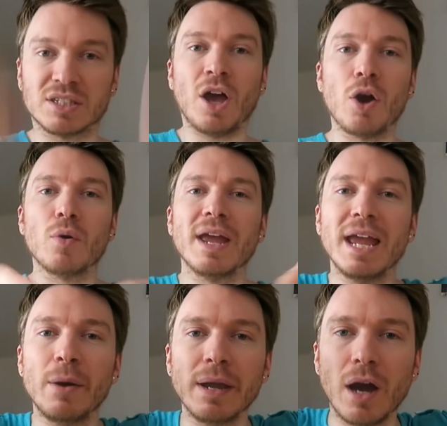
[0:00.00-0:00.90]
So
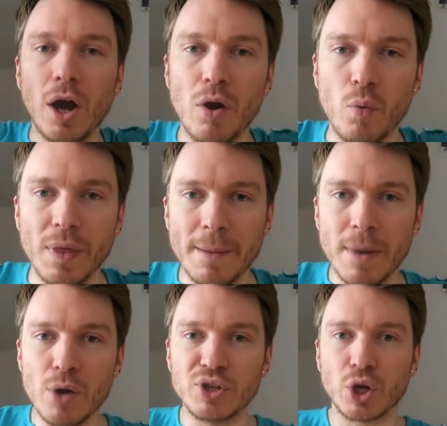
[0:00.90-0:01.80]
here we go with
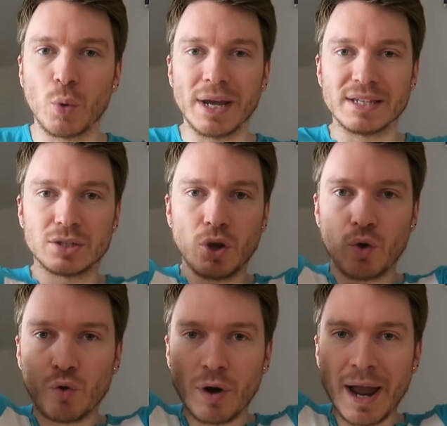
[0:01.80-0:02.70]
emoji quiz
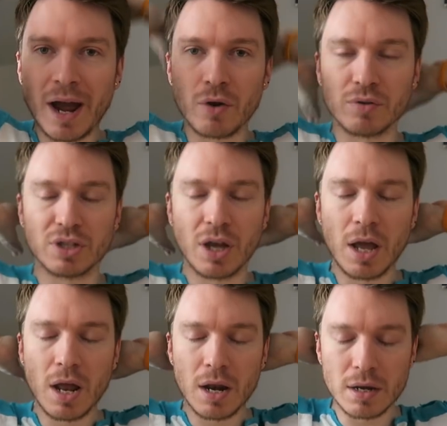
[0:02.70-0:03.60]
round
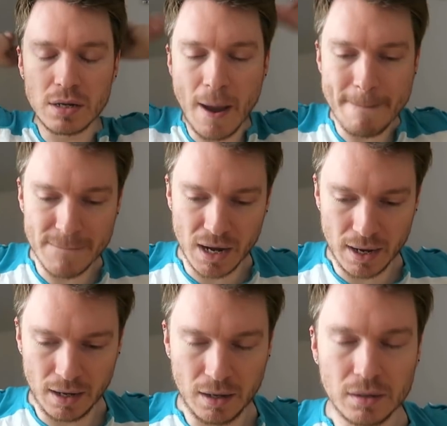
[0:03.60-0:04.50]

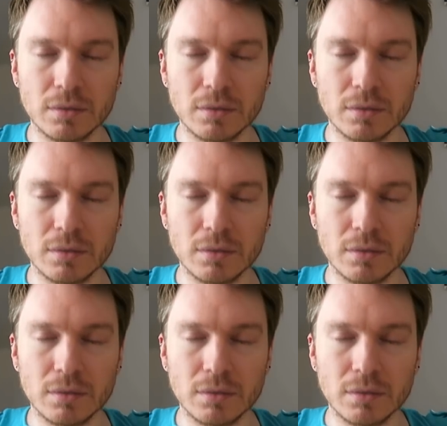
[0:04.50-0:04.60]
number